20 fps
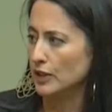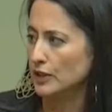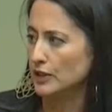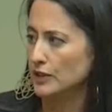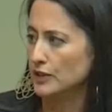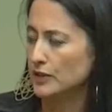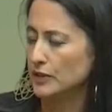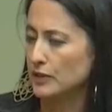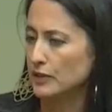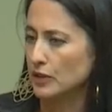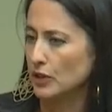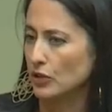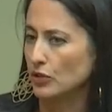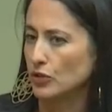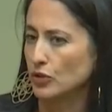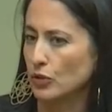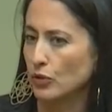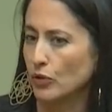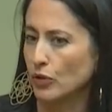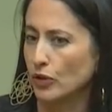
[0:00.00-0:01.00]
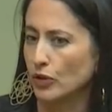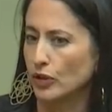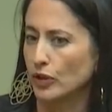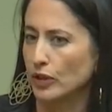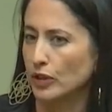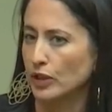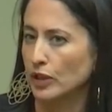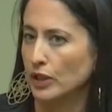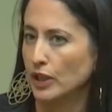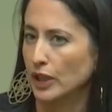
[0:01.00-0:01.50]
and it's geared toward
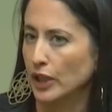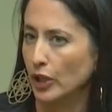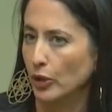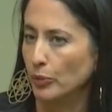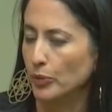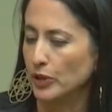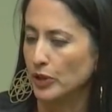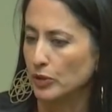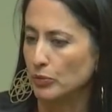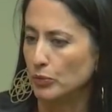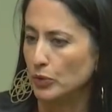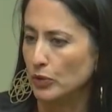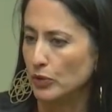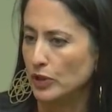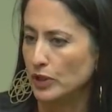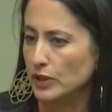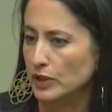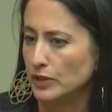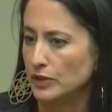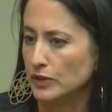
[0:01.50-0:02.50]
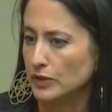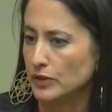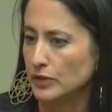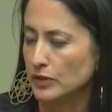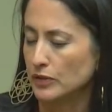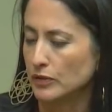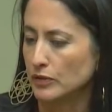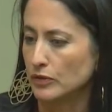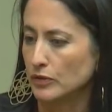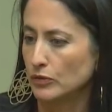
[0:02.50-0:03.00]
helping
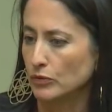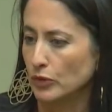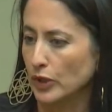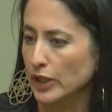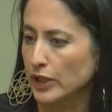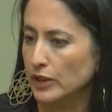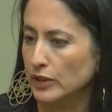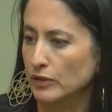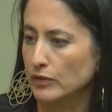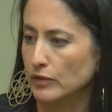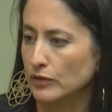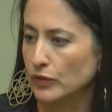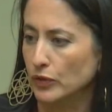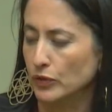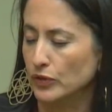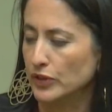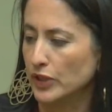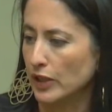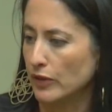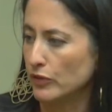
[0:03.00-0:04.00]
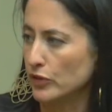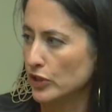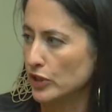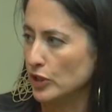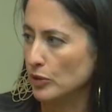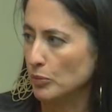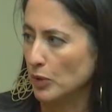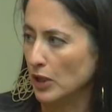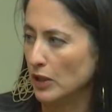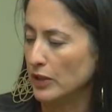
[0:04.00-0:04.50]
communities write food
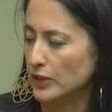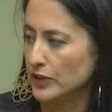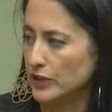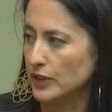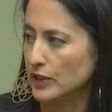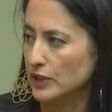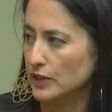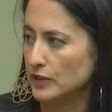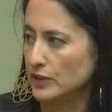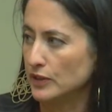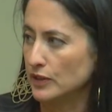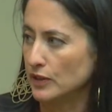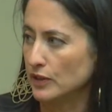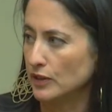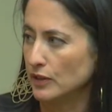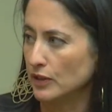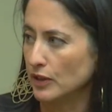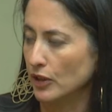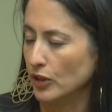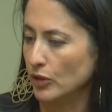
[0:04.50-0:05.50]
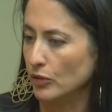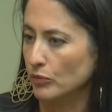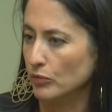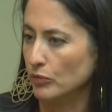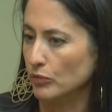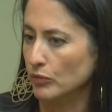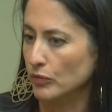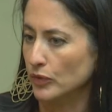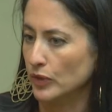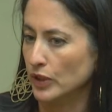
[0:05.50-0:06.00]
sovereignty policies.
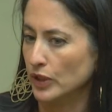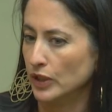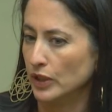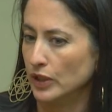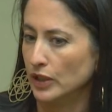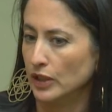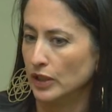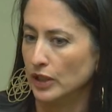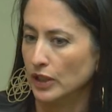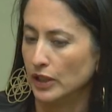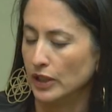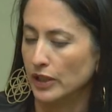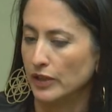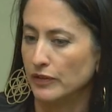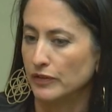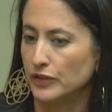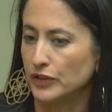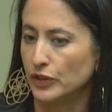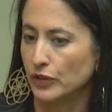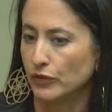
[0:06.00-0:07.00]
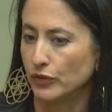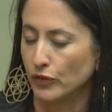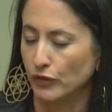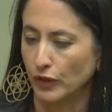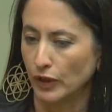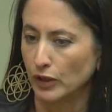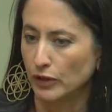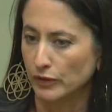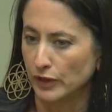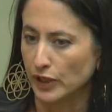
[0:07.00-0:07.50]
Um, a lot of, so for
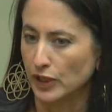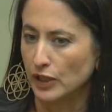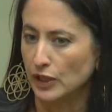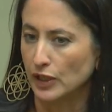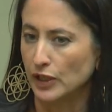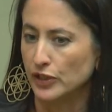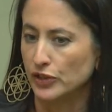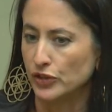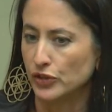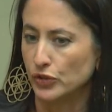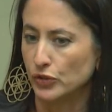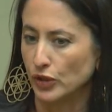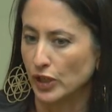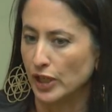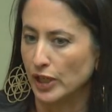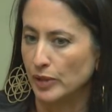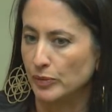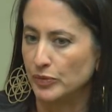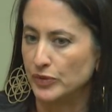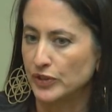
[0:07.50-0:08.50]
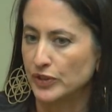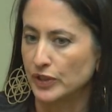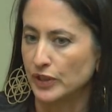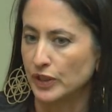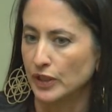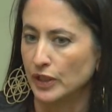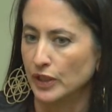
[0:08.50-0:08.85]
federally recognized tribes,